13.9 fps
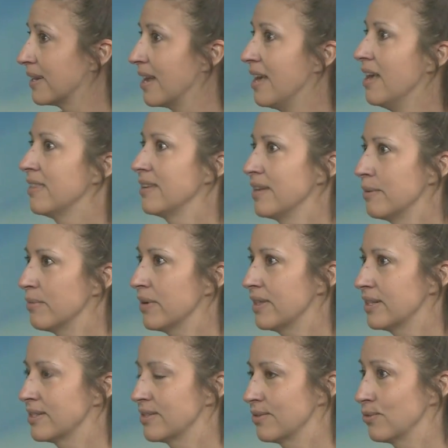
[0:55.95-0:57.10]
but the number
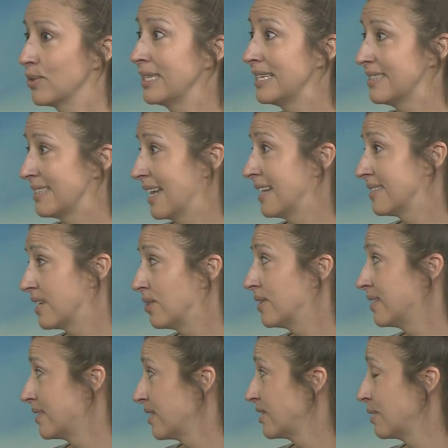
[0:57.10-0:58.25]
that really stands
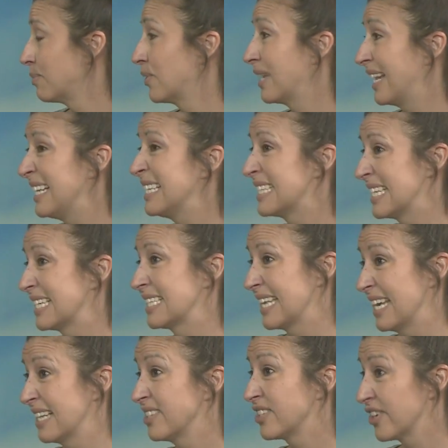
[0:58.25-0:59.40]
out is there's about 86
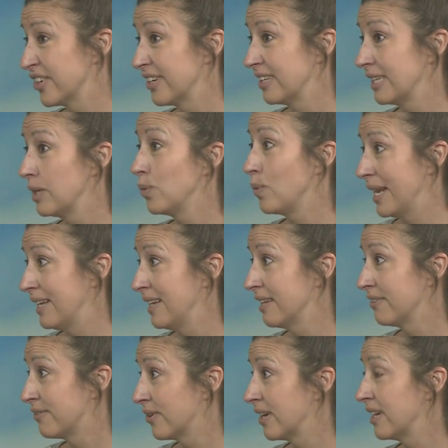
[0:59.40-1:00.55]
kids currently
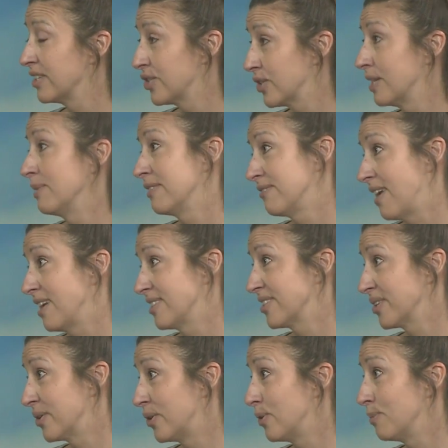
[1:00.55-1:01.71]
waiting for a treatment
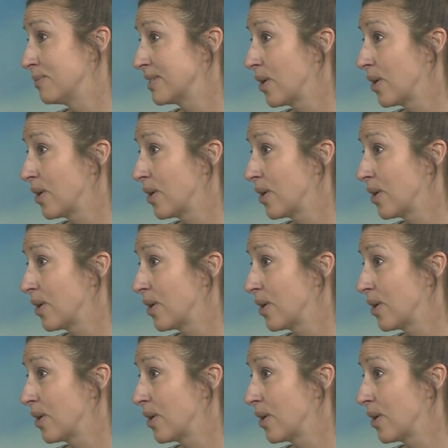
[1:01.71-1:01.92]
foster home.